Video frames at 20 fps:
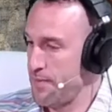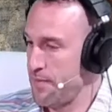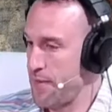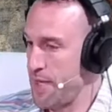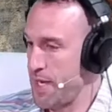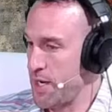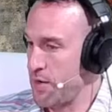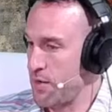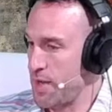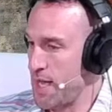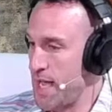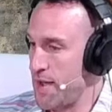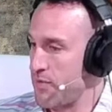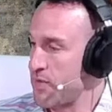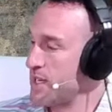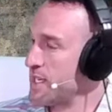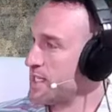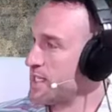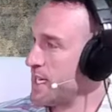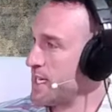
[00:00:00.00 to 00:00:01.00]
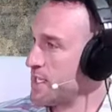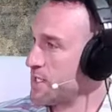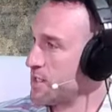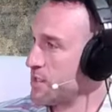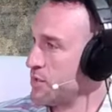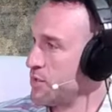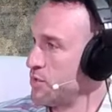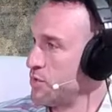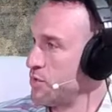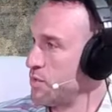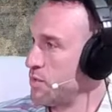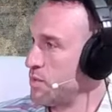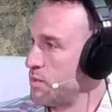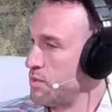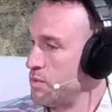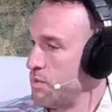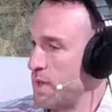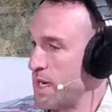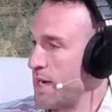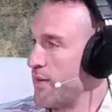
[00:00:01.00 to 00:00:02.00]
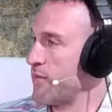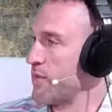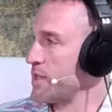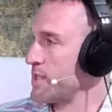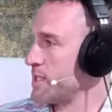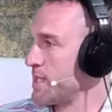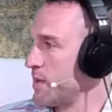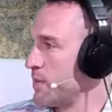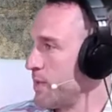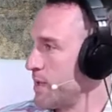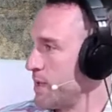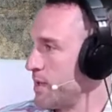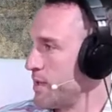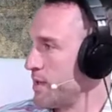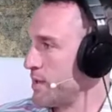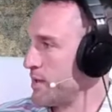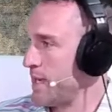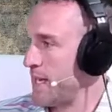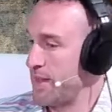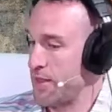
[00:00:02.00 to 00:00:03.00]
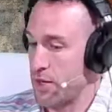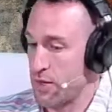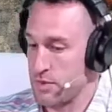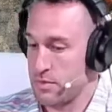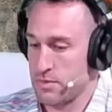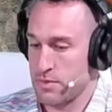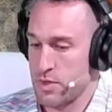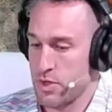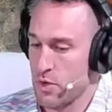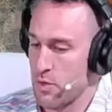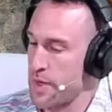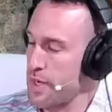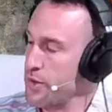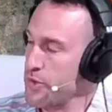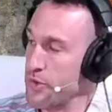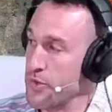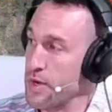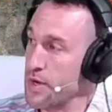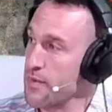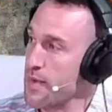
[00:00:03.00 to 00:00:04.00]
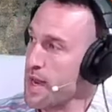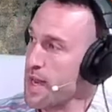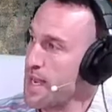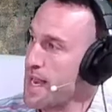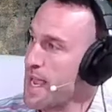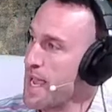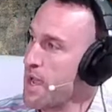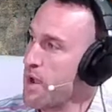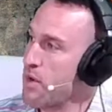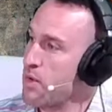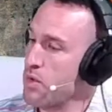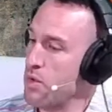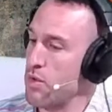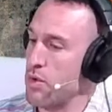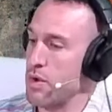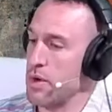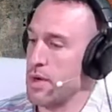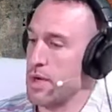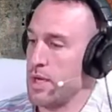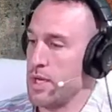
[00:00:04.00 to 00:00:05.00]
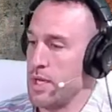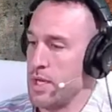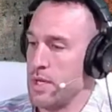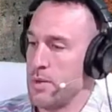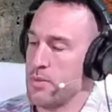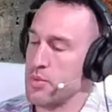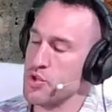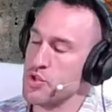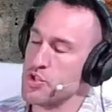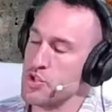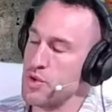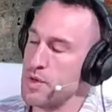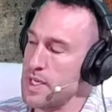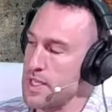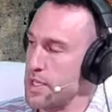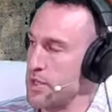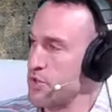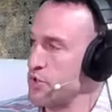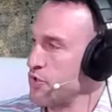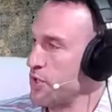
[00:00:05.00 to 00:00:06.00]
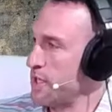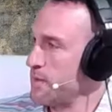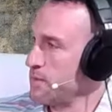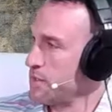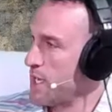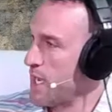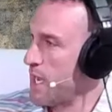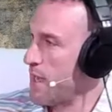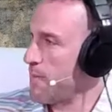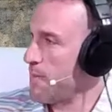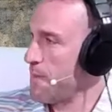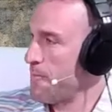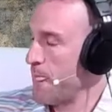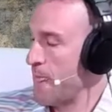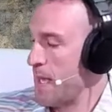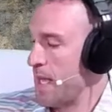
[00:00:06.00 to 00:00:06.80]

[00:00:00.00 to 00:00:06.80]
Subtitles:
they don't have what it takes to do whatever it is they want to do in their career they're in right now or pursuing their dream job.